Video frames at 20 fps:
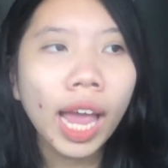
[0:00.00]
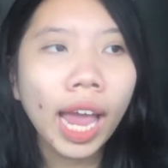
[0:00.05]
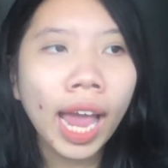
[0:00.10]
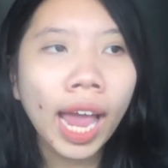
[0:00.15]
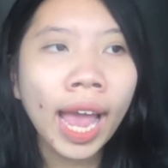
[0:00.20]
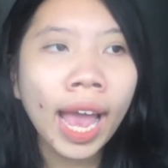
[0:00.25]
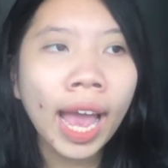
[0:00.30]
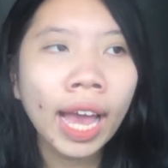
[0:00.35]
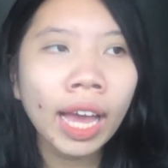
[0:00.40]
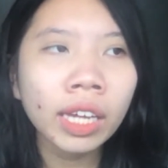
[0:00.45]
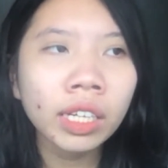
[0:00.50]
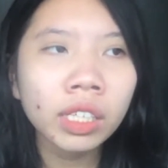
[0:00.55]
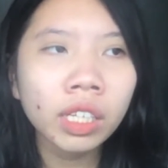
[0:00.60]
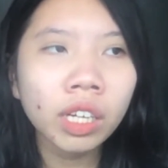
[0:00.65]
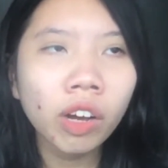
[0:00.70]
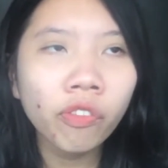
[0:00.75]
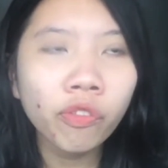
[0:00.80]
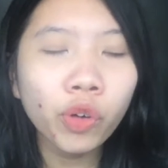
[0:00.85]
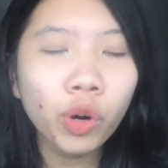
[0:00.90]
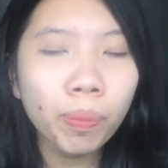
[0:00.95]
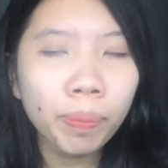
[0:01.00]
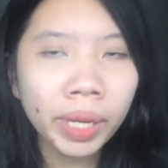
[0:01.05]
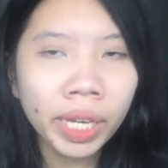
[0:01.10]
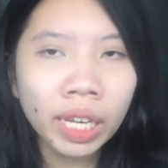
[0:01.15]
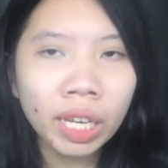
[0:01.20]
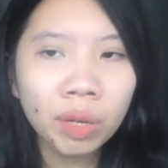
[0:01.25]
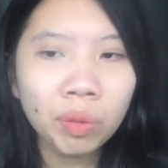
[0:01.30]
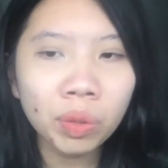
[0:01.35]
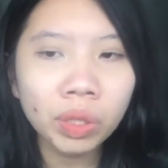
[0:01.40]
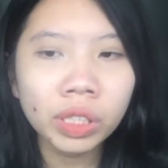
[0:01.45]
And for
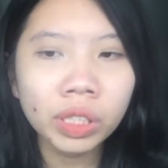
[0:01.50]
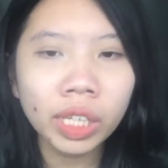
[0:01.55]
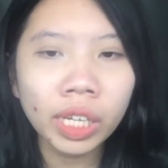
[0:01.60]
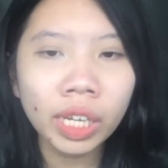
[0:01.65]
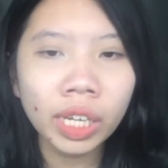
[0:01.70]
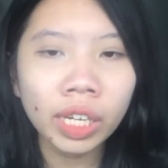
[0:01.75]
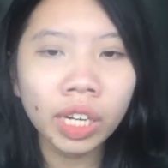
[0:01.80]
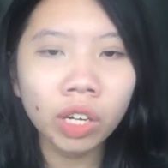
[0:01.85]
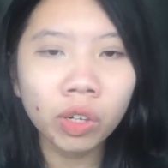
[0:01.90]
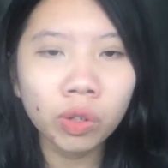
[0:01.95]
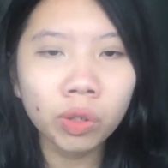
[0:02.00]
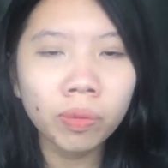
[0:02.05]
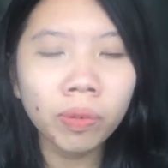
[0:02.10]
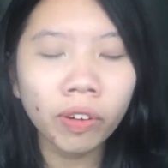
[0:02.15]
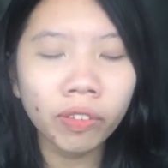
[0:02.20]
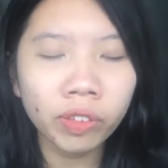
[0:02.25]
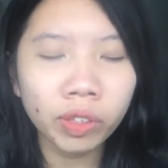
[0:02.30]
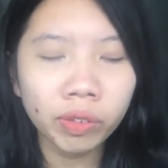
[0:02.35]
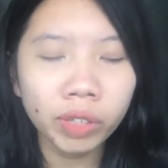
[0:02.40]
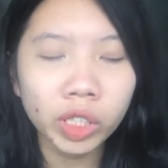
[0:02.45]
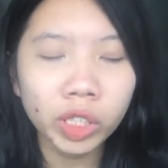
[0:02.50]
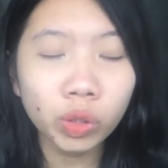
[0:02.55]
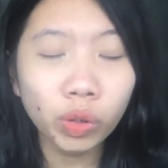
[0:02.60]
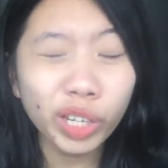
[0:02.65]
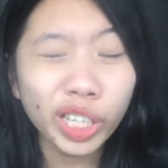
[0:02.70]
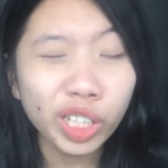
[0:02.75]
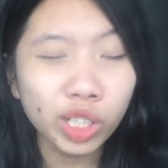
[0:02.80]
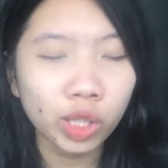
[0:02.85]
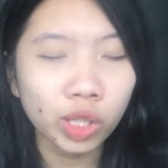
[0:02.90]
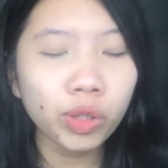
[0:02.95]
me, it was in a group of three. So
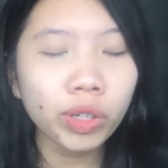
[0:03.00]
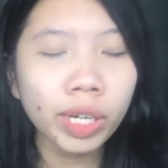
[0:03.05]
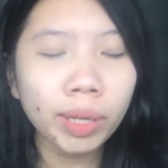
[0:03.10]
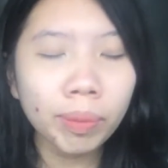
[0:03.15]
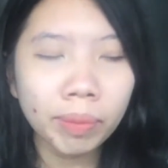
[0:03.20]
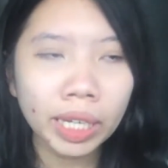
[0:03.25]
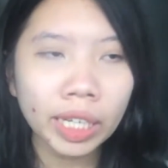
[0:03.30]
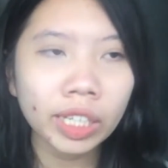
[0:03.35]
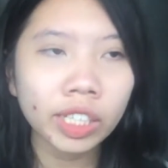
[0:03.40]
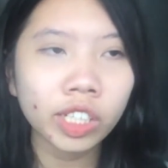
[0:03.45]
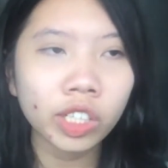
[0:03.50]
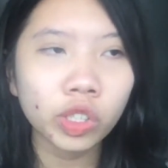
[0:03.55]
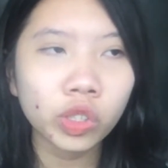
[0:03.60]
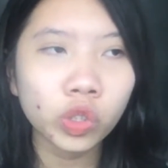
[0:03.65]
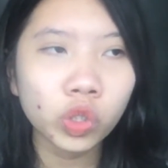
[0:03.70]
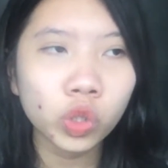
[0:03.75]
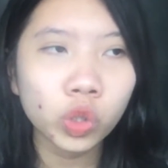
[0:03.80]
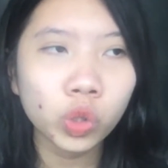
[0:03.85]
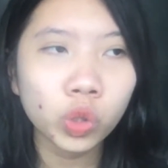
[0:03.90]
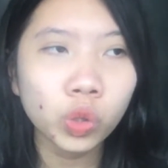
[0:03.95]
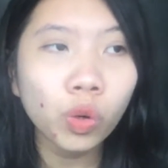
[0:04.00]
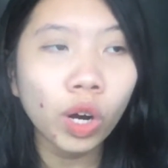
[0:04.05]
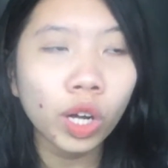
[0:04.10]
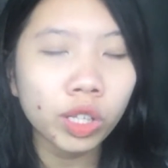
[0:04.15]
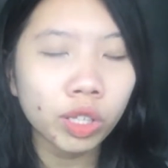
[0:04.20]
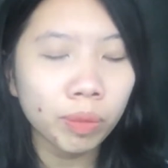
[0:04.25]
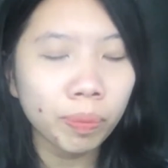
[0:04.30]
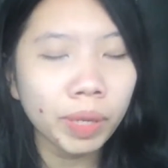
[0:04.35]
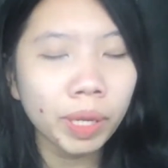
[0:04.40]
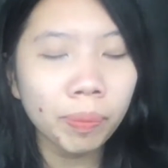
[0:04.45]
including me, there's two
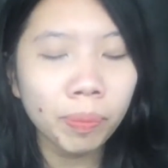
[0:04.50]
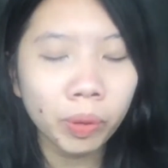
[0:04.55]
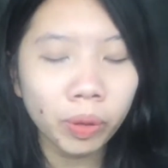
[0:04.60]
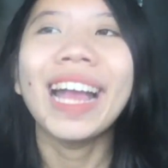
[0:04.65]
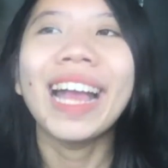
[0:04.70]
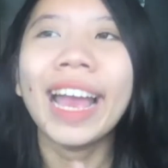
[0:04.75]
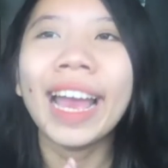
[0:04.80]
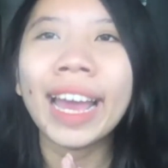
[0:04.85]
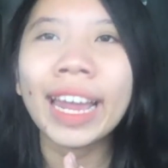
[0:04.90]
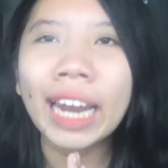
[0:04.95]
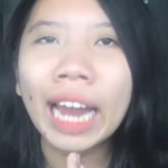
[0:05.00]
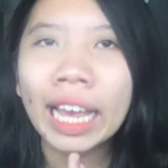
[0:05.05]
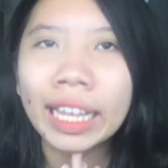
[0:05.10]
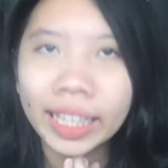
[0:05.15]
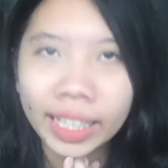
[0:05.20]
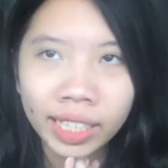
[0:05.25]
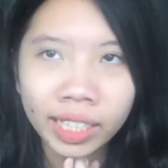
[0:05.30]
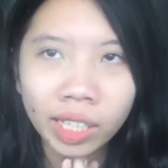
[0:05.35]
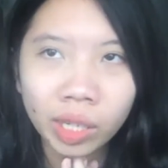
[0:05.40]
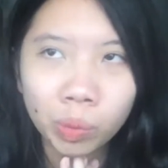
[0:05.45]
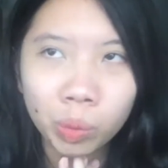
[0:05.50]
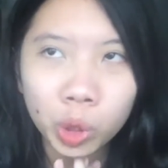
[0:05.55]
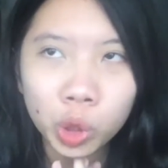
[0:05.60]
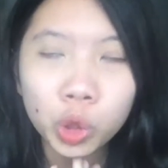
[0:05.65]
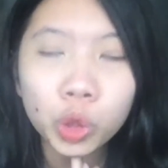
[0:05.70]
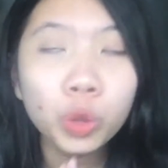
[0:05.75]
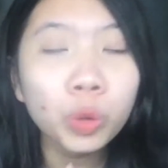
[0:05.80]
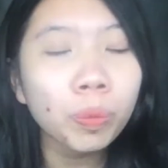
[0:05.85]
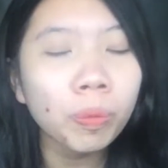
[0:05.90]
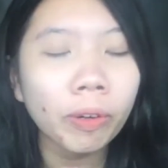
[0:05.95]
other people. And I think there were
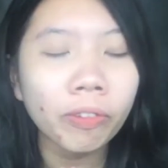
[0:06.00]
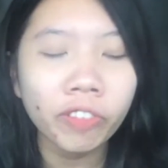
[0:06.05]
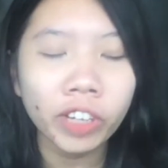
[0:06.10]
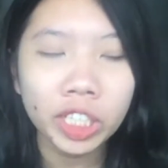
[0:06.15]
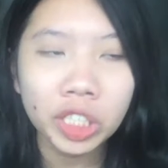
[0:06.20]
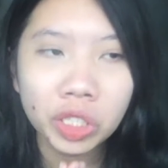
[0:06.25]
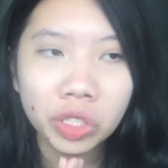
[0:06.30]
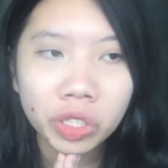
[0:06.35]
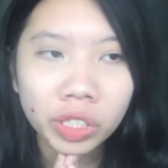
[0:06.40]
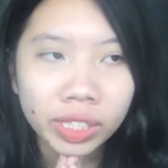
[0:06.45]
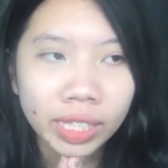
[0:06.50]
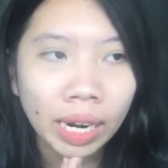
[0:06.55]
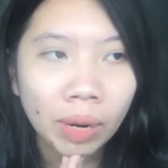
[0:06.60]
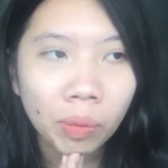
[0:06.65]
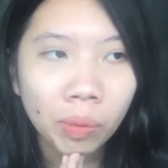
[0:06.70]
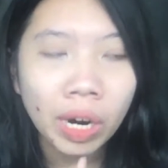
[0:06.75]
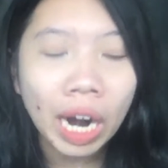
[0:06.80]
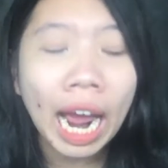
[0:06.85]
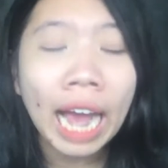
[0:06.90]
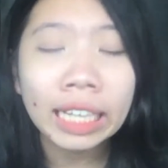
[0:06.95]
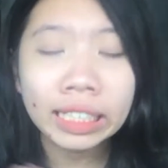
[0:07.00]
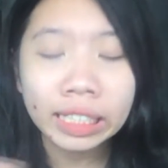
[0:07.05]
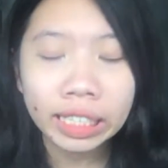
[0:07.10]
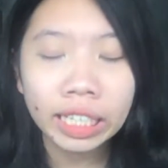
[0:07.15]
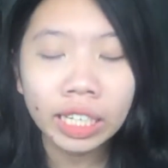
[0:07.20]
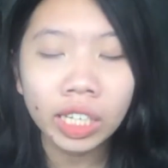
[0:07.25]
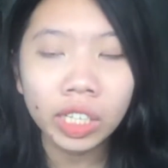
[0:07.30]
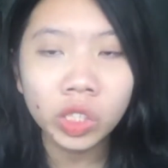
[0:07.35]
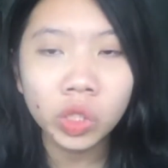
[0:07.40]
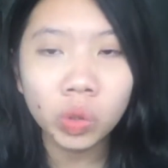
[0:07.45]
two professors that were
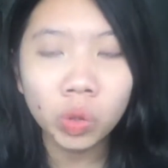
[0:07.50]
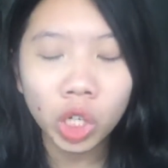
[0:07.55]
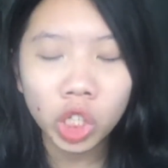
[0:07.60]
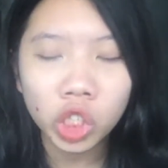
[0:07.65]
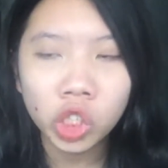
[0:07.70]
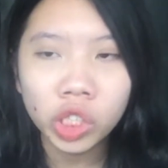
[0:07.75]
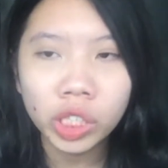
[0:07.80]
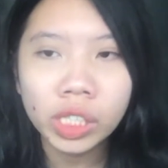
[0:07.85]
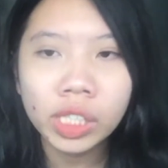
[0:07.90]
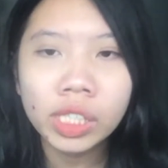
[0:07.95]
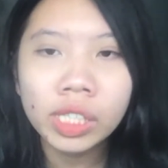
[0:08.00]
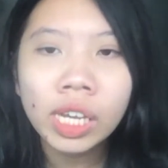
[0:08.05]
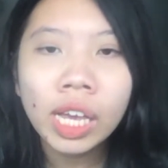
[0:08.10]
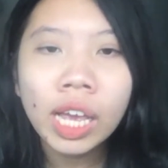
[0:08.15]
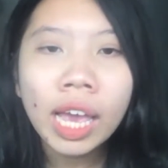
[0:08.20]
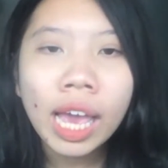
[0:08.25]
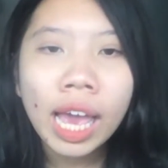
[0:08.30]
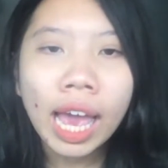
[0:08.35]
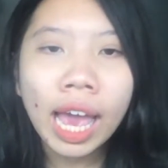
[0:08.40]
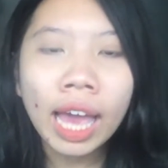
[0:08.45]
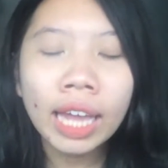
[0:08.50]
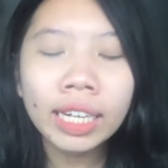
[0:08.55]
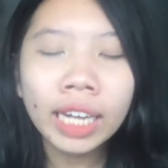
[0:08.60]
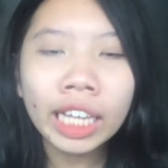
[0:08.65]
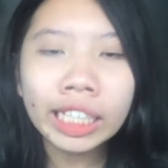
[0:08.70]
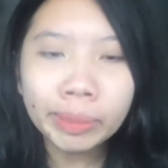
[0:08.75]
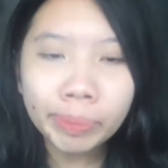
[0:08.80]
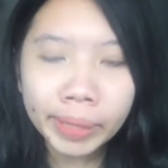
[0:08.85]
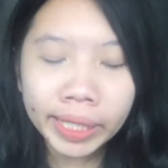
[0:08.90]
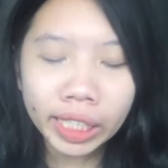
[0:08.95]
asking us questions. And
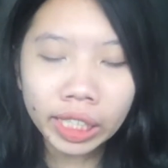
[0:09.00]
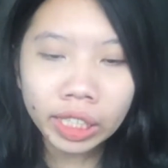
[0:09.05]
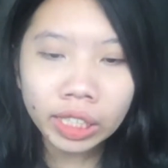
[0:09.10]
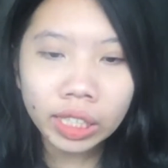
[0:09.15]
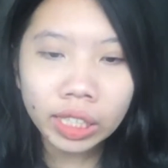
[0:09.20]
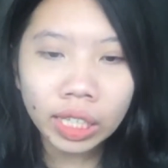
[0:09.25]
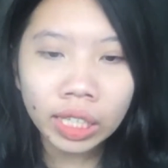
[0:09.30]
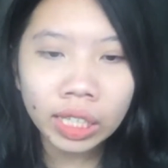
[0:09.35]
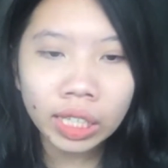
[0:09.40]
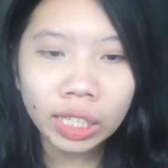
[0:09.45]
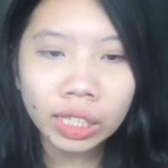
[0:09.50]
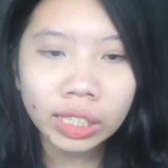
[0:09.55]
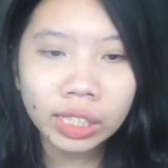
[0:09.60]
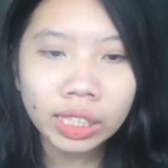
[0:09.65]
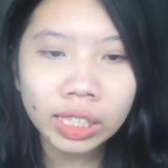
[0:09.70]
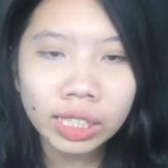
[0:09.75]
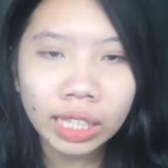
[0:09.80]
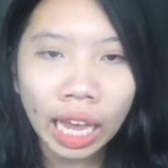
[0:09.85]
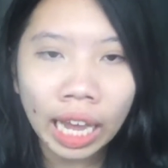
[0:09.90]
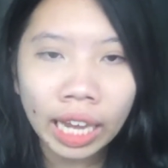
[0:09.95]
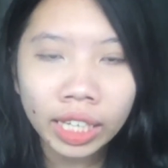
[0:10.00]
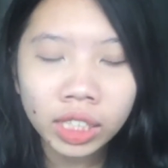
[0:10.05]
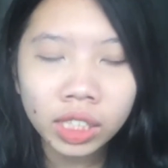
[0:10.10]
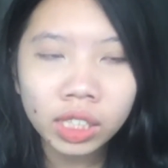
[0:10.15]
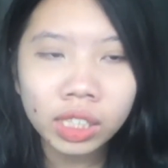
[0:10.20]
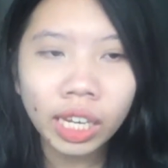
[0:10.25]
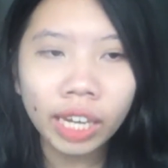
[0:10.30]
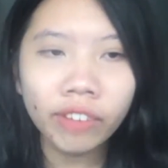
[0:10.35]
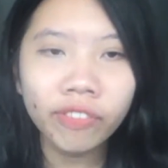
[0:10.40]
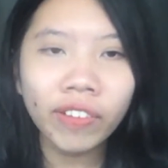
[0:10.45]
that's because in the
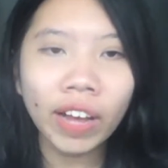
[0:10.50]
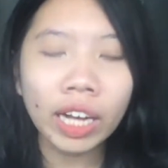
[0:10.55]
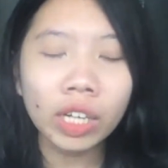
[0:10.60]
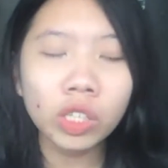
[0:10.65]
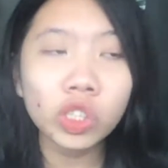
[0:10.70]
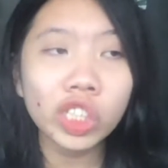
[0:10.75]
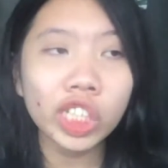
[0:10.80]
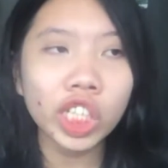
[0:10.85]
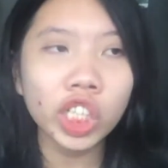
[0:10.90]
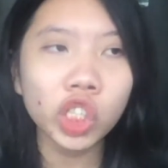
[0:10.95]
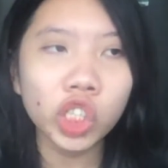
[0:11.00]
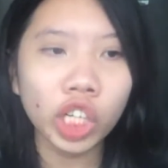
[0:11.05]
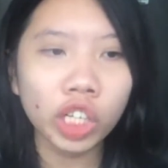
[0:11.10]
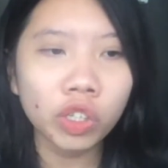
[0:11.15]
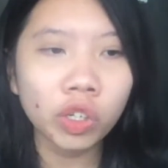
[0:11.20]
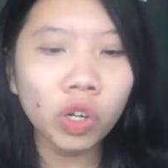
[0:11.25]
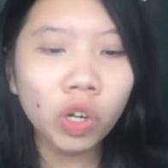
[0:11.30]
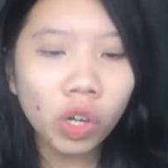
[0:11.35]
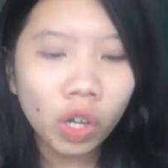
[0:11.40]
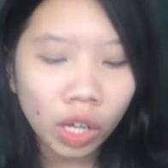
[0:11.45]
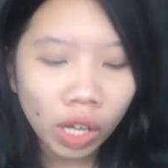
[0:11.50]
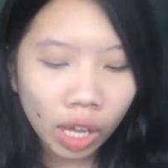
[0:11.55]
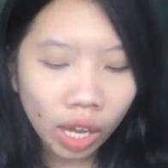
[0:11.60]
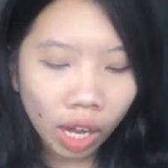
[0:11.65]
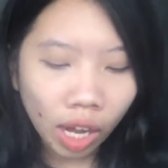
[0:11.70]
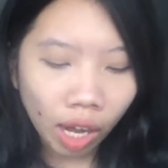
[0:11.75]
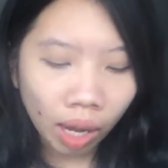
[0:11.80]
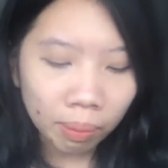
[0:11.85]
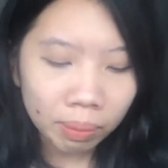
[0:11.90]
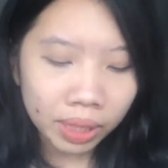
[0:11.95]
science, like faculty in general,
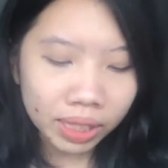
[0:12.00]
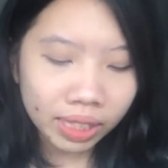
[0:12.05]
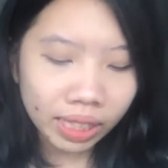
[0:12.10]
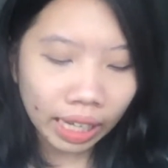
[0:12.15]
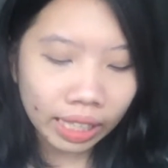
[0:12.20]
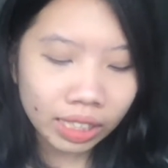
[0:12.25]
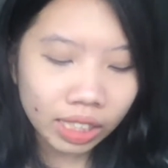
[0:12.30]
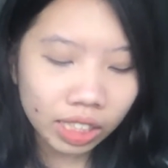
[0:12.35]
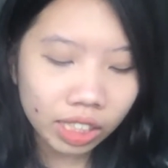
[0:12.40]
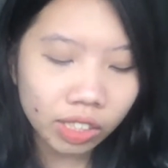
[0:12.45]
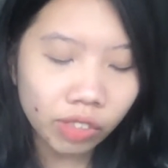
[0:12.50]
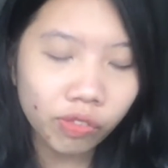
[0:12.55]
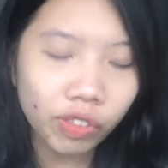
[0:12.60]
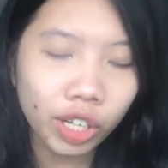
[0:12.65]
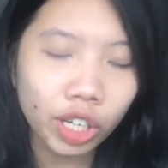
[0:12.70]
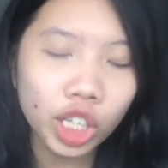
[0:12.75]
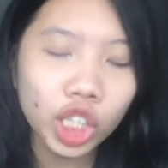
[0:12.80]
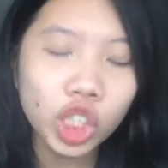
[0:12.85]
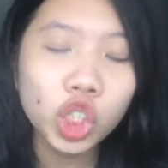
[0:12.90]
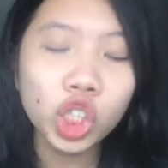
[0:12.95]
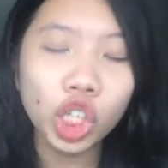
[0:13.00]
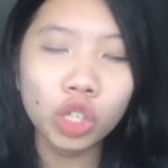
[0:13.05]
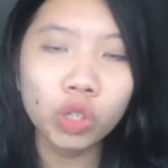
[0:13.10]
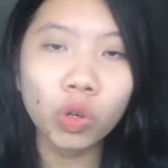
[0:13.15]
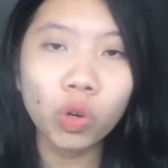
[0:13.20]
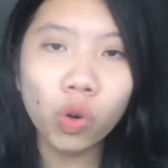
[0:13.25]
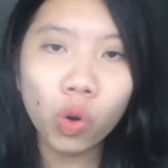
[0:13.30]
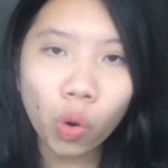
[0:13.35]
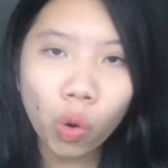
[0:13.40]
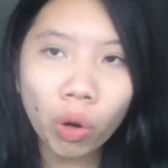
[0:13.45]
the science is a very
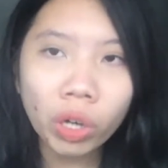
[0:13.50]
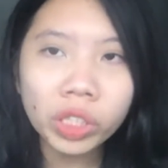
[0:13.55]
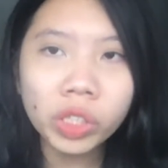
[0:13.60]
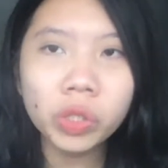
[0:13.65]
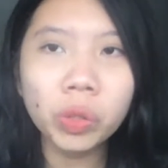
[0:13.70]
general course.